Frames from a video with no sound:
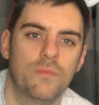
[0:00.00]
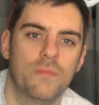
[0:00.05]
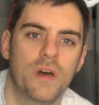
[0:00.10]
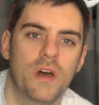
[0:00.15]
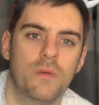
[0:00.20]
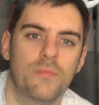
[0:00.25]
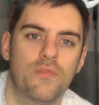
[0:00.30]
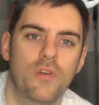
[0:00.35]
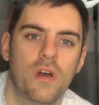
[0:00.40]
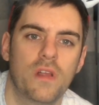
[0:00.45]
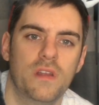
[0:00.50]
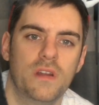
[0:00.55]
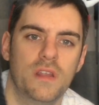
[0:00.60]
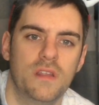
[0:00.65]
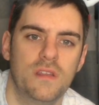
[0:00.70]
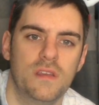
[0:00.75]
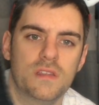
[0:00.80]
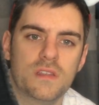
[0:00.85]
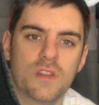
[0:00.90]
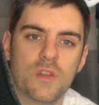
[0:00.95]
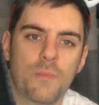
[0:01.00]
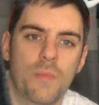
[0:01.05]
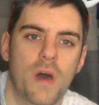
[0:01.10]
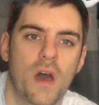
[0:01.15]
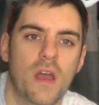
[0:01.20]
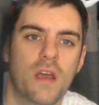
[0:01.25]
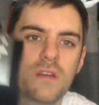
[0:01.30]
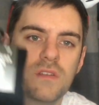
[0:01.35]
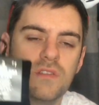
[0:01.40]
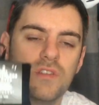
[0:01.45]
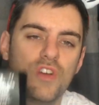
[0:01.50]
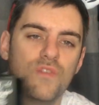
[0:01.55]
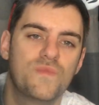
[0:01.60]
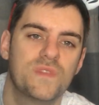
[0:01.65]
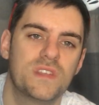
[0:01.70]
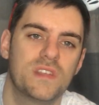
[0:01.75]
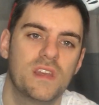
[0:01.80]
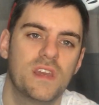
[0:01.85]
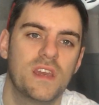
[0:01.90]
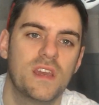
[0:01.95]
but I'll probably need these in the parks, and
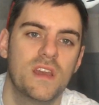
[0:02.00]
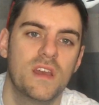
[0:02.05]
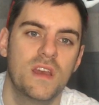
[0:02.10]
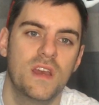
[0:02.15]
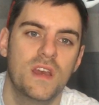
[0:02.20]
obviously